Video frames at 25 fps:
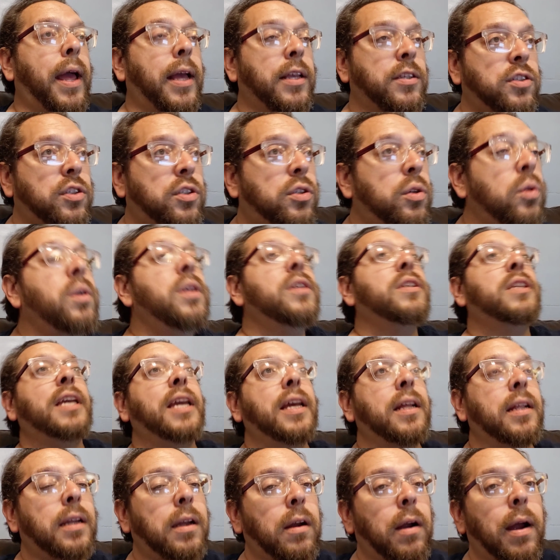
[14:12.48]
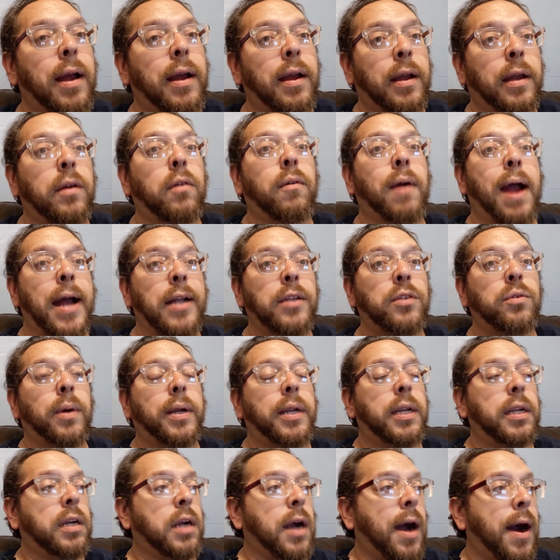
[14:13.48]
as soon as he had, gra
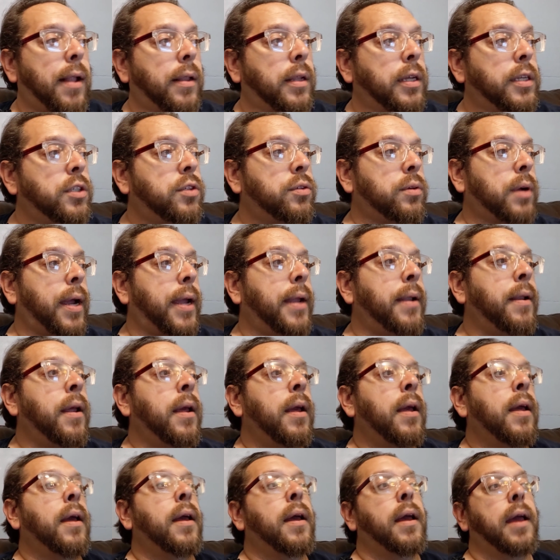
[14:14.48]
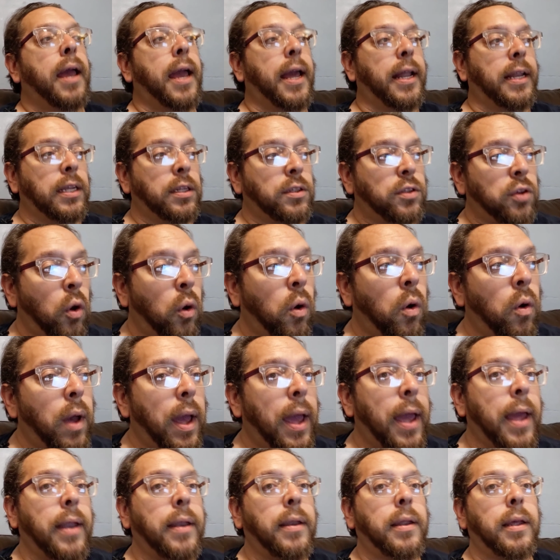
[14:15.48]
graduated college, right? And he
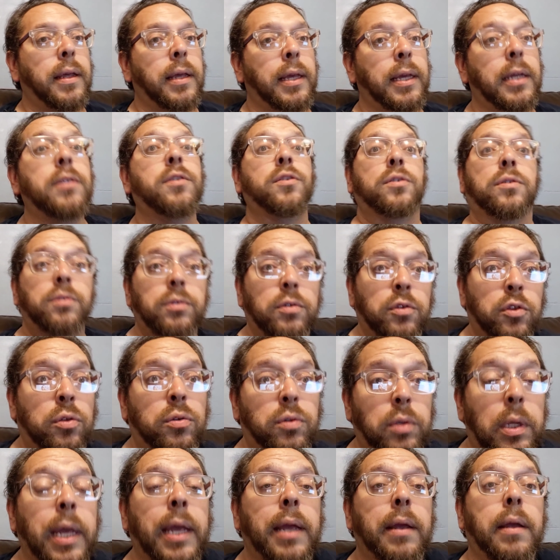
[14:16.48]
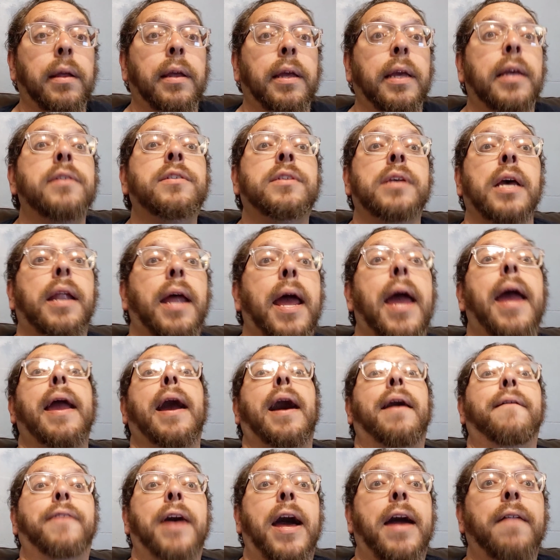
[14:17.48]
told, and he he he said,
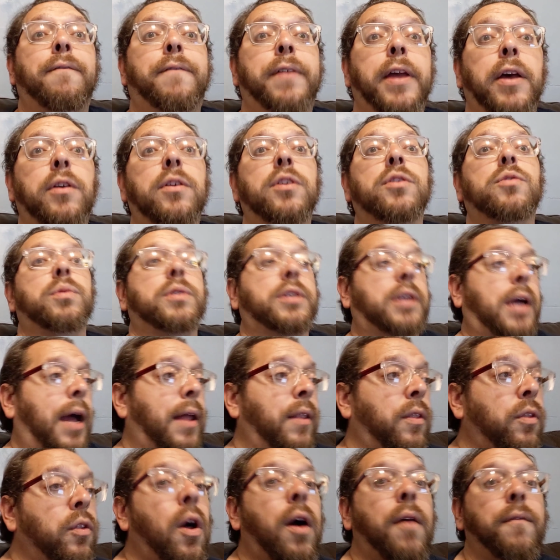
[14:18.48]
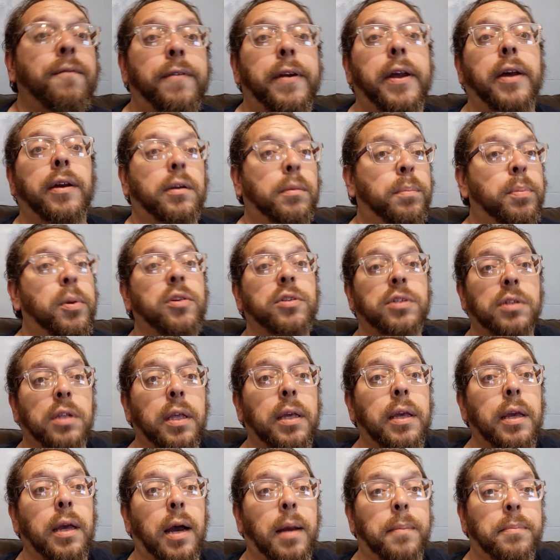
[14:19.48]
"Hey, I've had failures, which I love failure
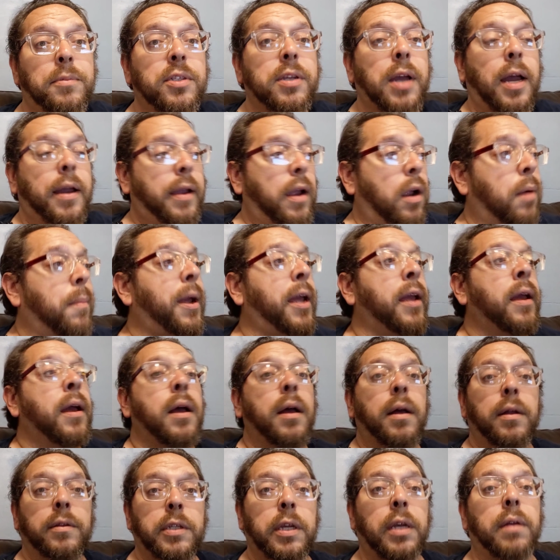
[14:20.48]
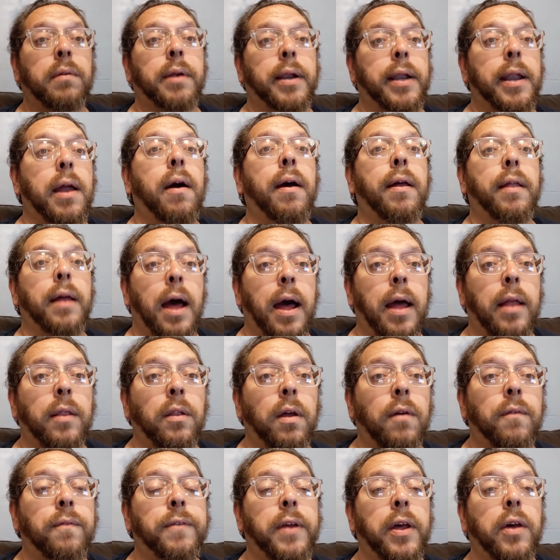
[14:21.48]
personally. I'm Scott Garibay. I'll tell you right now, I, I,
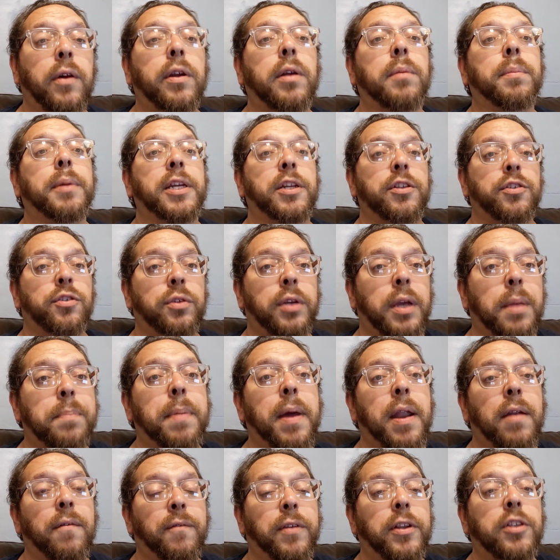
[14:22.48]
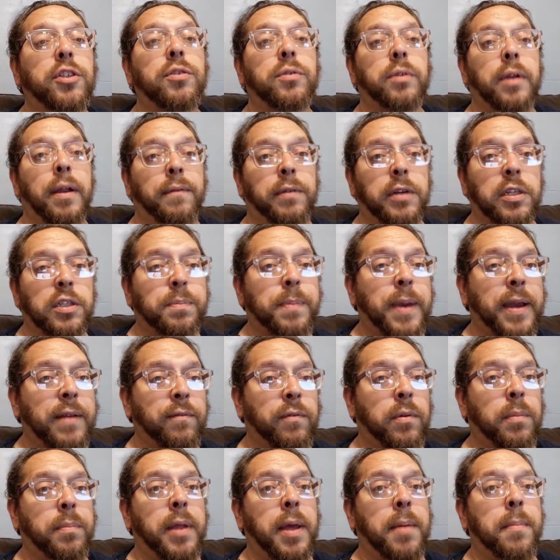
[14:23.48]
love failure because you get benefits you never
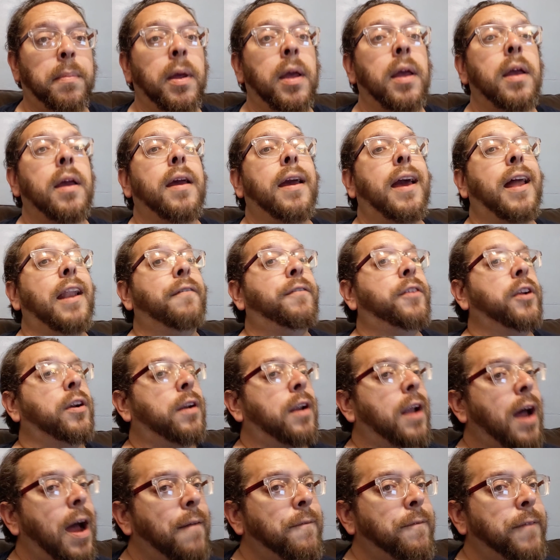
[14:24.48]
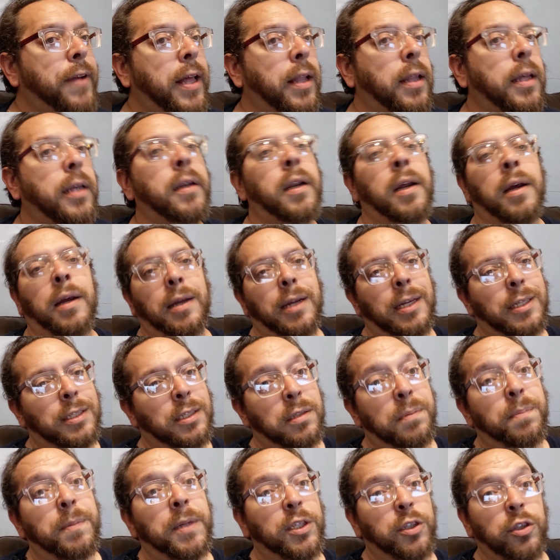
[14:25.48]
expect from them. And if you're not failing, it
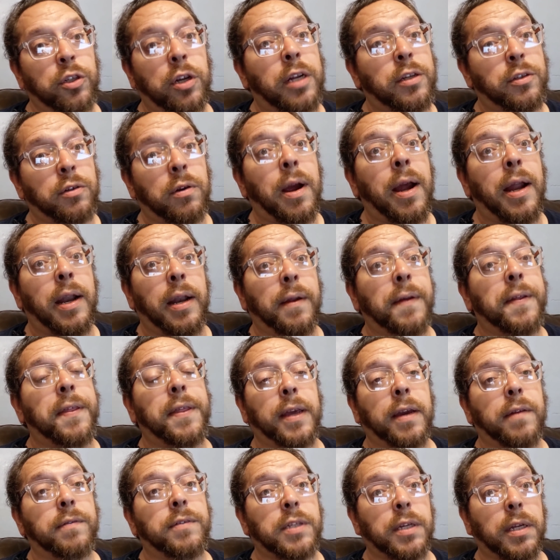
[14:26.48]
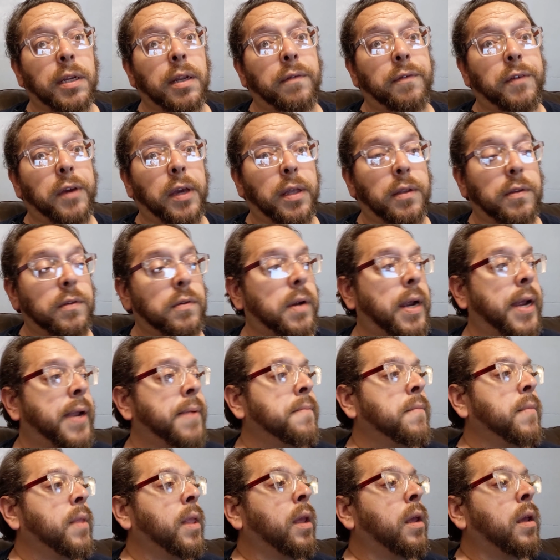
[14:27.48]
just means you're not trying anything of significance,
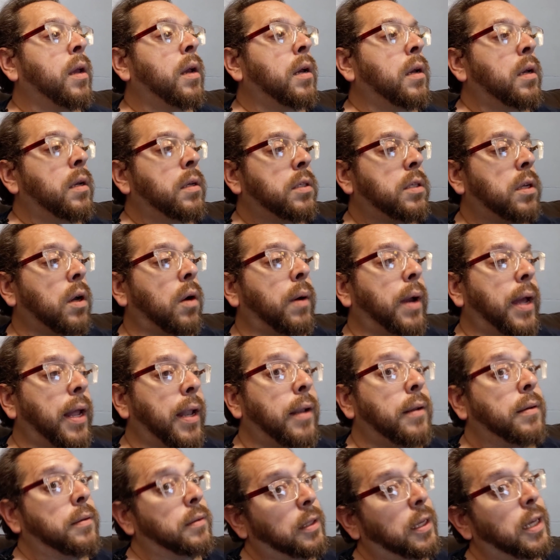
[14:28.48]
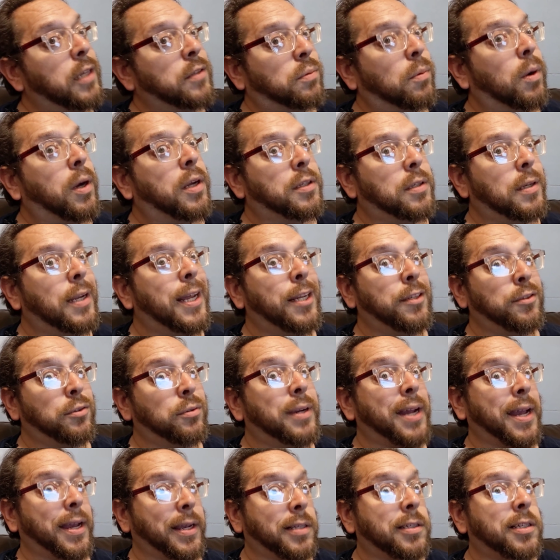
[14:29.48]
right? So, and guess what?
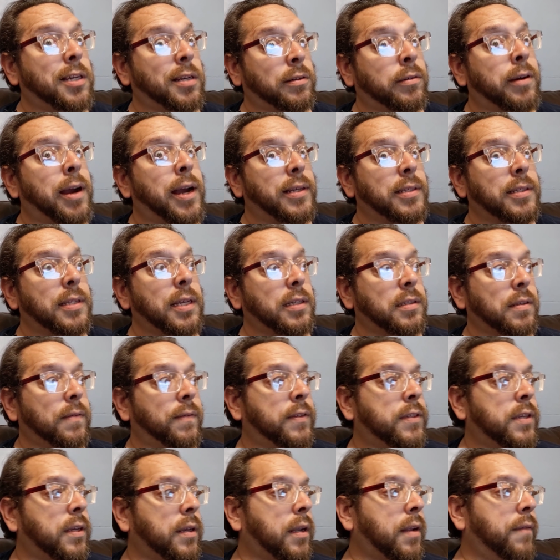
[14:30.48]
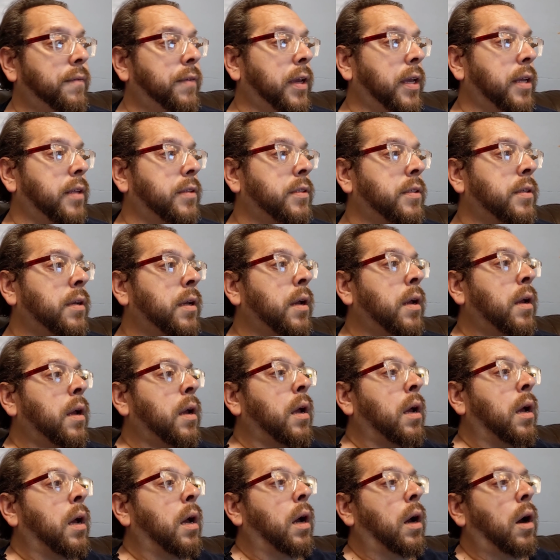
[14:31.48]
Andrew Yang ch- tries things of significance.
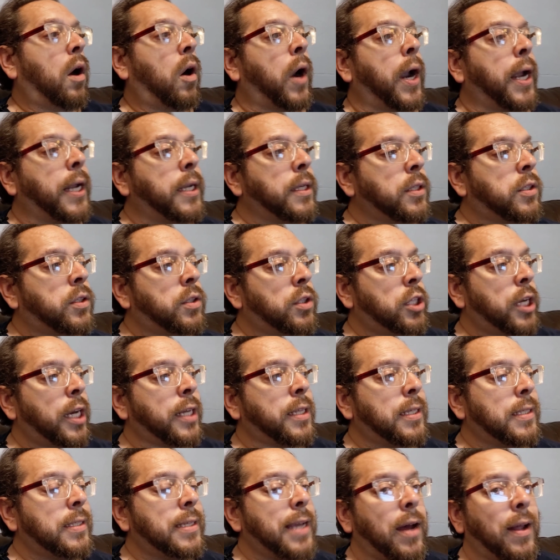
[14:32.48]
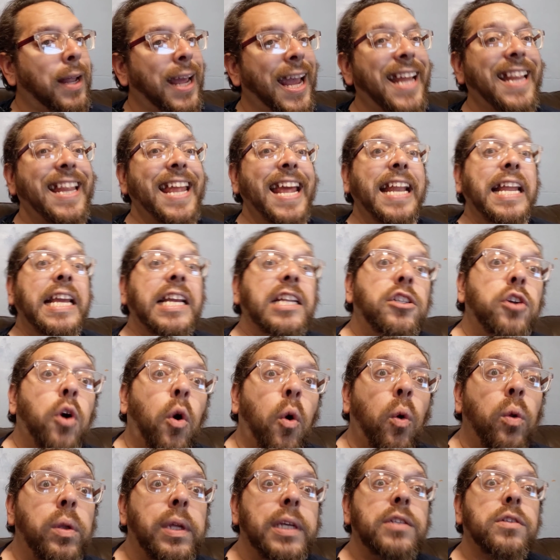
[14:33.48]
All right, so check this out. And then he
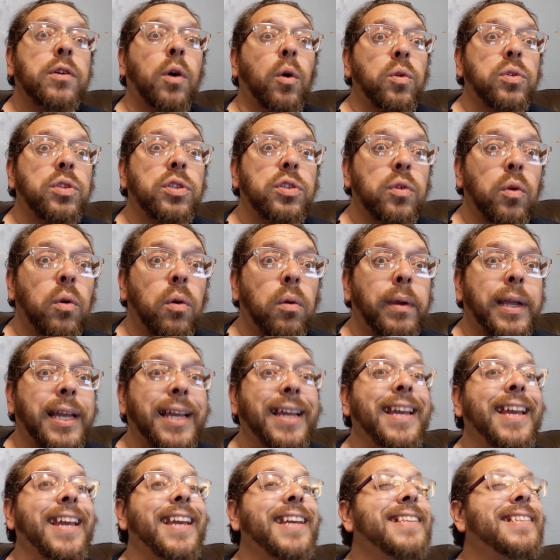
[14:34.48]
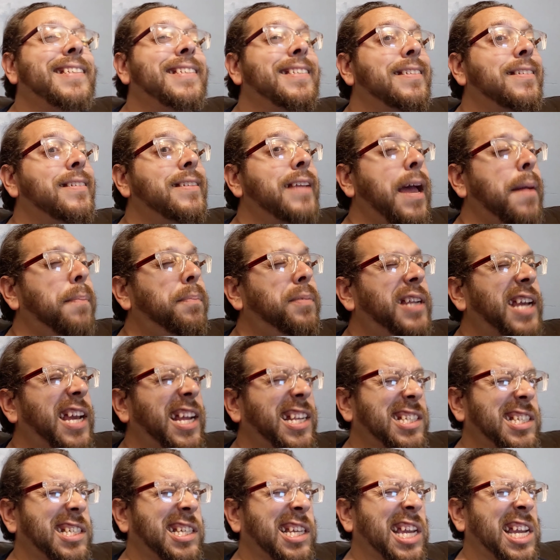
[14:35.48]
told his whole story, except
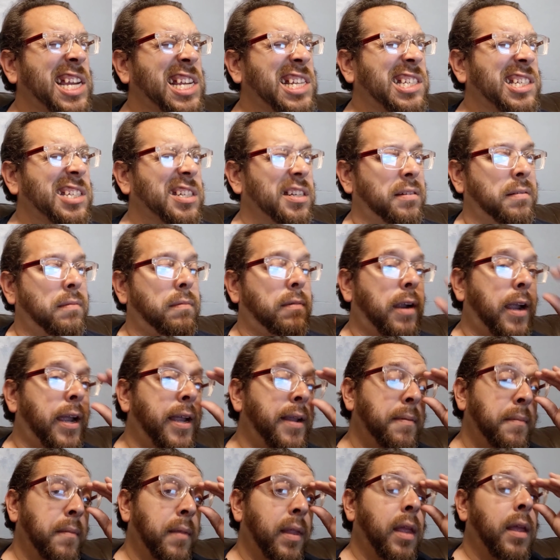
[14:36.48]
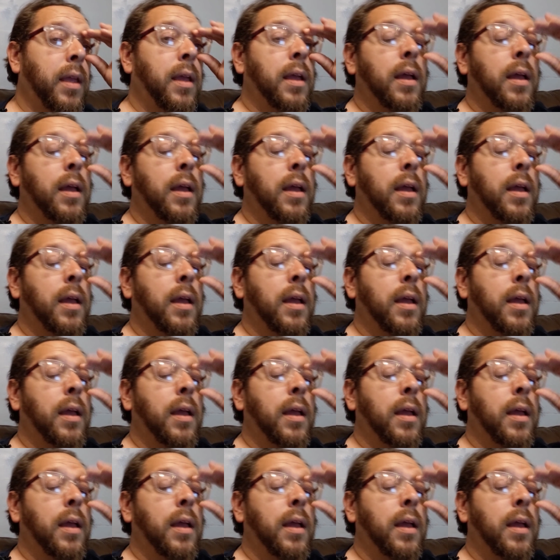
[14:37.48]
education, right?